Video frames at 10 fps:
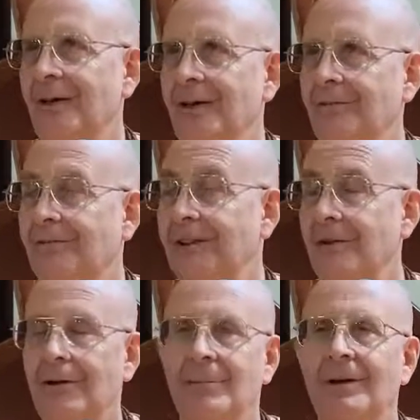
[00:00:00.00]

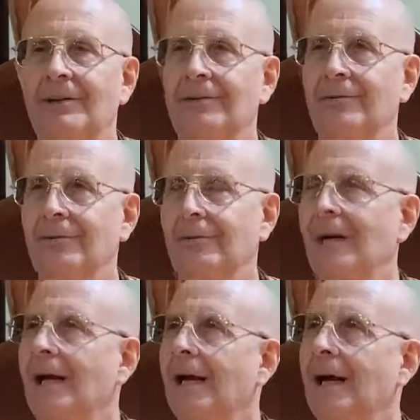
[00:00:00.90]
vikarma. You do
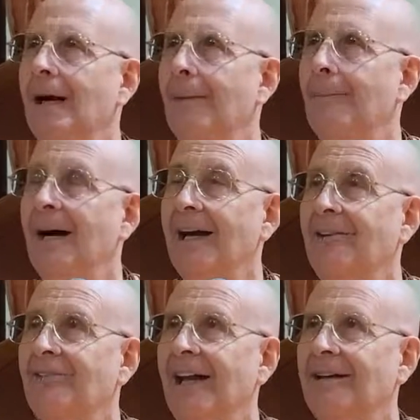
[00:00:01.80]

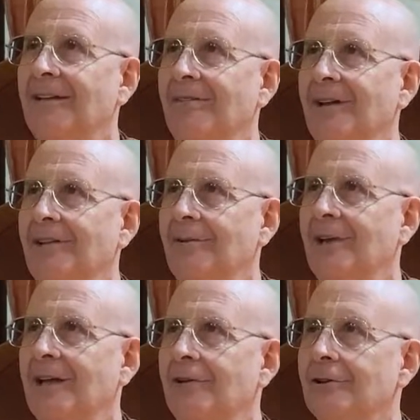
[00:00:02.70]
pious activity, you
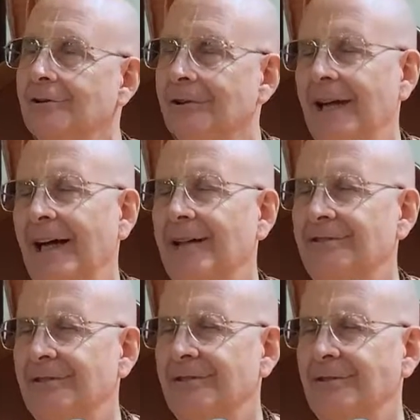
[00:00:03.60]
get good
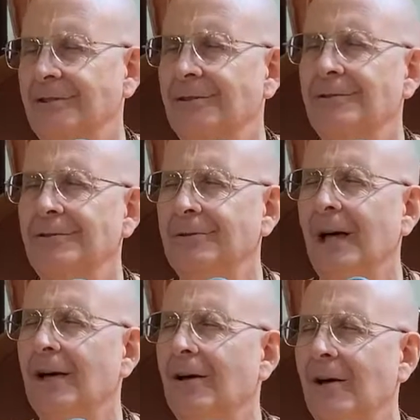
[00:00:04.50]
reaction. You do
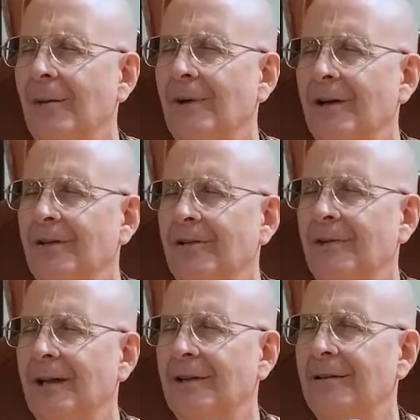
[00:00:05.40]
akarma, you
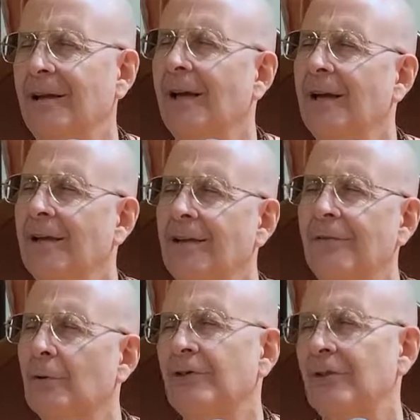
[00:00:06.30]
get
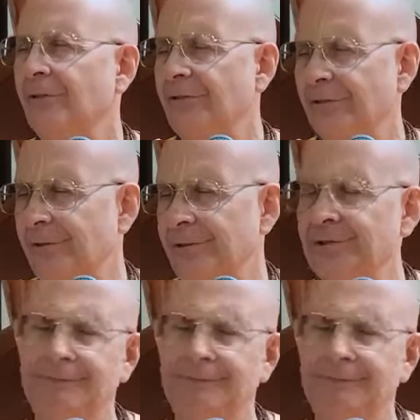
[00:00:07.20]
devotional service.